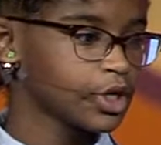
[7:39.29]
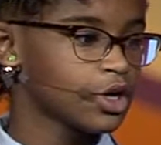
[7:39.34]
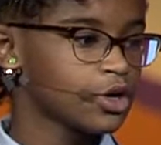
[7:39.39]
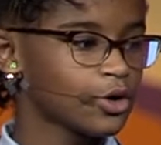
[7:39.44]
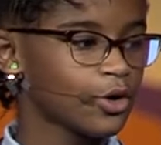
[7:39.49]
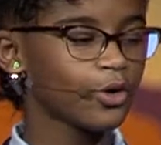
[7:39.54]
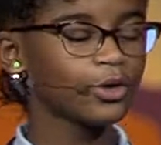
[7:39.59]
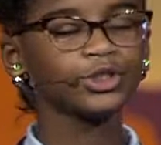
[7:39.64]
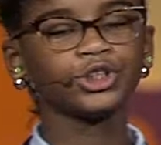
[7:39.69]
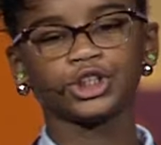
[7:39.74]

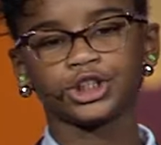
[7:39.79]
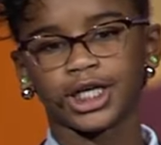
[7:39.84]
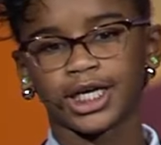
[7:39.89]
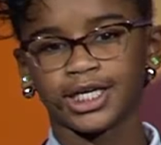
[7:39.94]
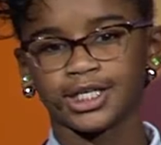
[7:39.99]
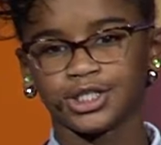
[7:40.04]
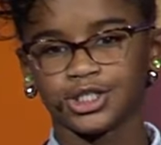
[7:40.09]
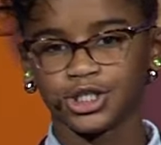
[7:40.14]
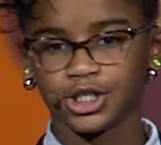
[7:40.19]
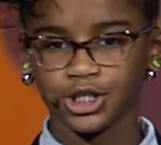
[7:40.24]
Goals
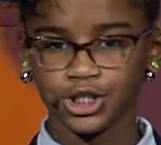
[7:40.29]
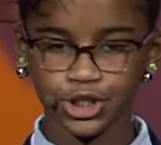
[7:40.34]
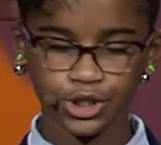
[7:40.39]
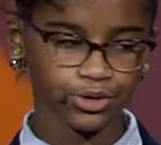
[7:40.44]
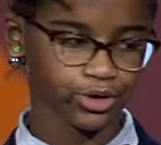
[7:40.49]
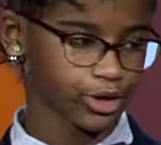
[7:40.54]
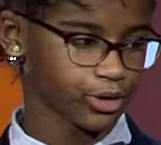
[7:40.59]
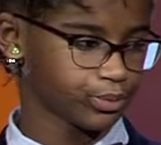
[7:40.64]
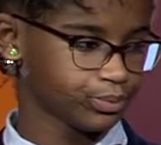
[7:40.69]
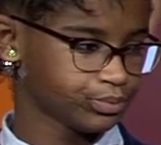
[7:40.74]
change as you
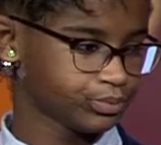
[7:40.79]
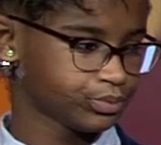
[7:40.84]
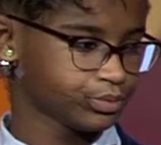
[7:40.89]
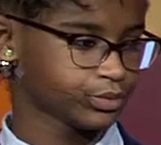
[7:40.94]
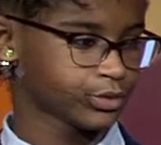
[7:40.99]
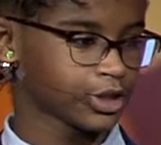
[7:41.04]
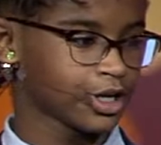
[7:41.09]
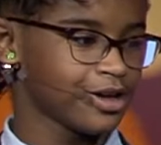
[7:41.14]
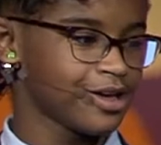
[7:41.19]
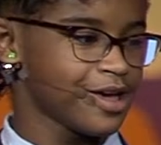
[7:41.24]
do.
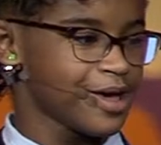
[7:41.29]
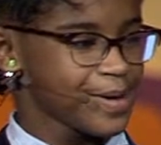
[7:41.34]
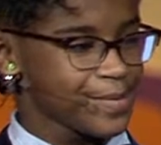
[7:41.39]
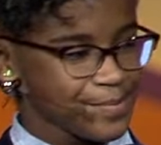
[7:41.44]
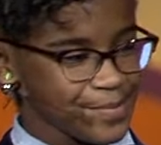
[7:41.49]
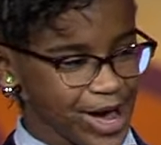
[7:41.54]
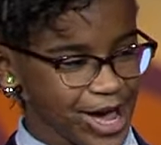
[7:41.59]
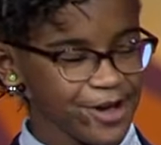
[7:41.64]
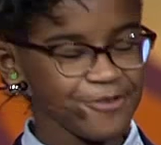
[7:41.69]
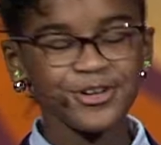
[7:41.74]

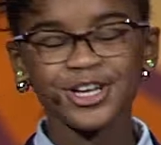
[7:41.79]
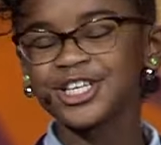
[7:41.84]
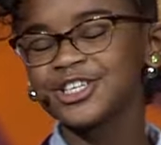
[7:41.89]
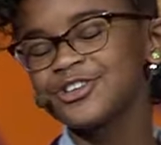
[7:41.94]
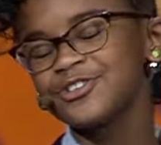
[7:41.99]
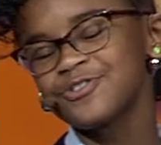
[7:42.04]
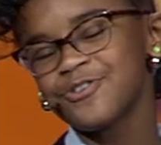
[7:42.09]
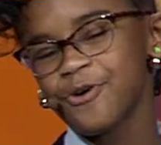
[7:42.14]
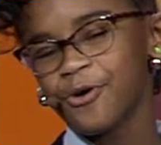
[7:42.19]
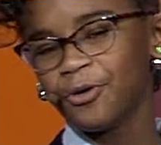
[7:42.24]
My
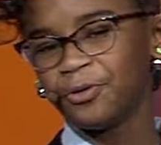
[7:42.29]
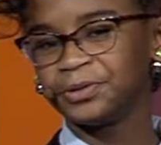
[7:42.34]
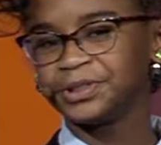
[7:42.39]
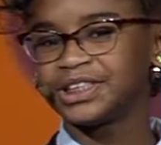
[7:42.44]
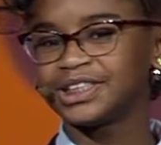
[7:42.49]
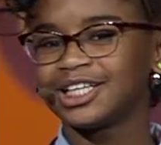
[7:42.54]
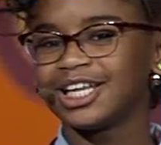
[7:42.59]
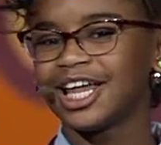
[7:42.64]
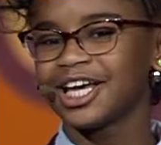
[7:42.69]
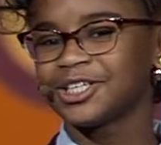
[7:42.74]
original goal was
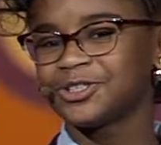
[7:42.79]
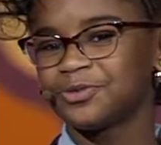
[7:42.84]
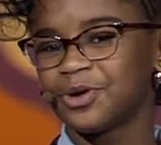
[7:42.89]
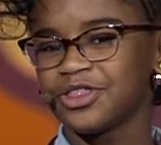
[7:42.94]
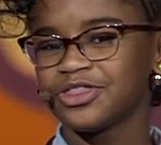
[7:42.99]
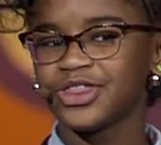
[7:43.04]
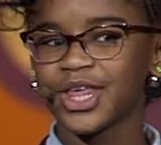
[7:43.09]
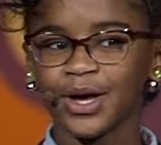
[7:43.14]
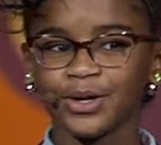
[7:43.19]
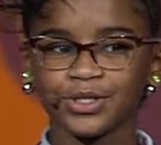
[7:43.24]
to collect
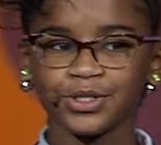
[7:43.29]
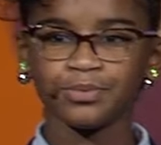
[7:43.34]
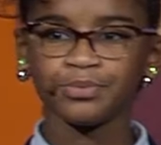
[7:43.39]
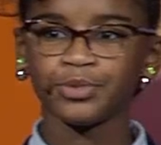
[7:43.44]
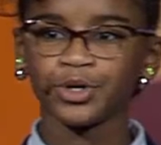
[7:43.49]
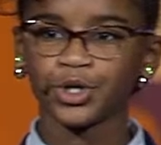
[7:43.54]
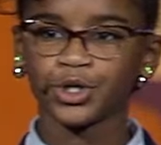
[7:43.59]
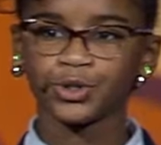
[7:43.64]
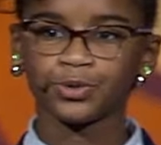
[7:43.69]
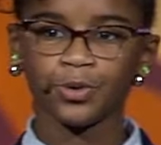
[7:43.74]
1,000
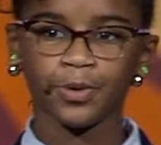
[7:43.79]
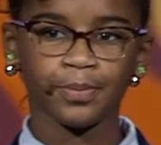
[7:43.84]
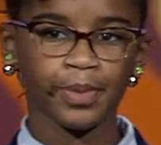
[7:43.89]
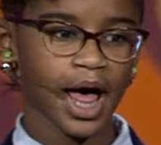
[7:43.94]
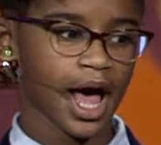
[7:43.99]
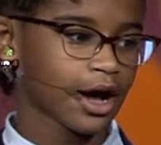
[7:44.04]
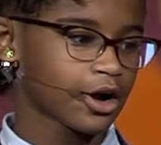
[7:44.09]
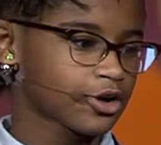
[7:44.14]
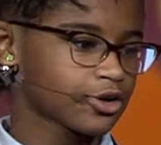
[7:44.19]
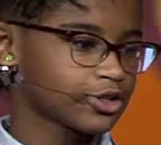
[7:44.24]
books where
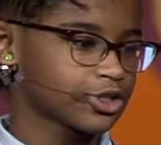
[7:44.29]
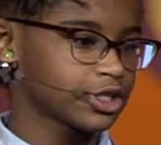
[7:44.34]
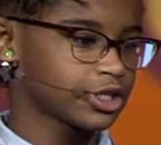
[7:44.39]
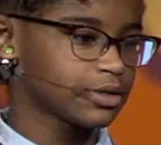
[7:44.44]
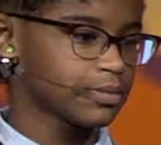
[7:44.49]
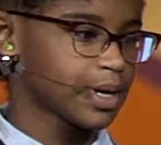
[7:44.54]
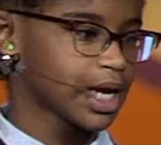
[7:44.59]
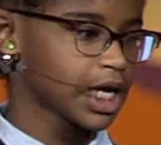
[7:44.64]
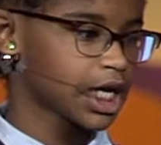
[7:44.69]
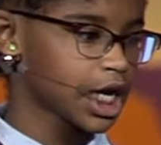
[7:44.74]
black girls are the
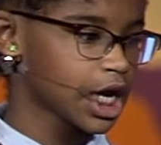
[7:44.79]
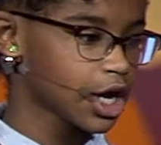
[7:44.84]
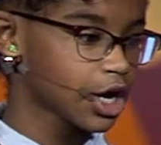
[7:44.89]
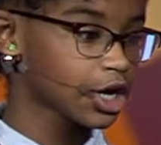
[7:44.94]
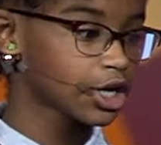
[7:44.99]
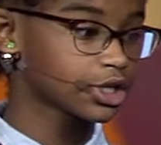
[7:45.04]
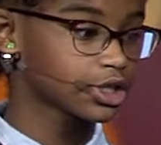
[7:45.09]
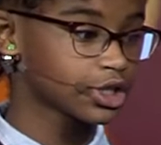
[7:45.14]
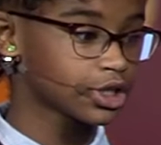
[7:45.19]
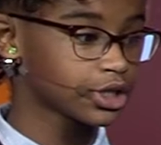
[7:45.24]
main
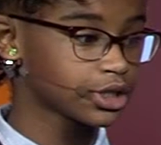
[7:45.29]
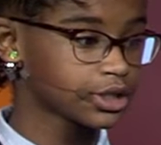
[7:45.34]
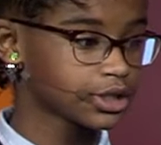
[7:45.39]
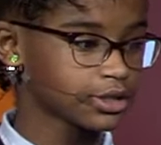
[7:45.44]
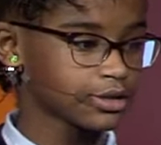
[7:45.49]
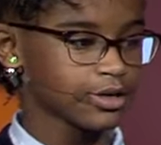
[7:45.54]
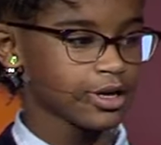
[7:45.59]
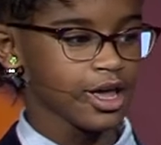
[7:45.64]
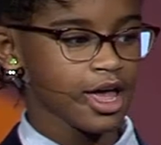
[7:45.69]
characters.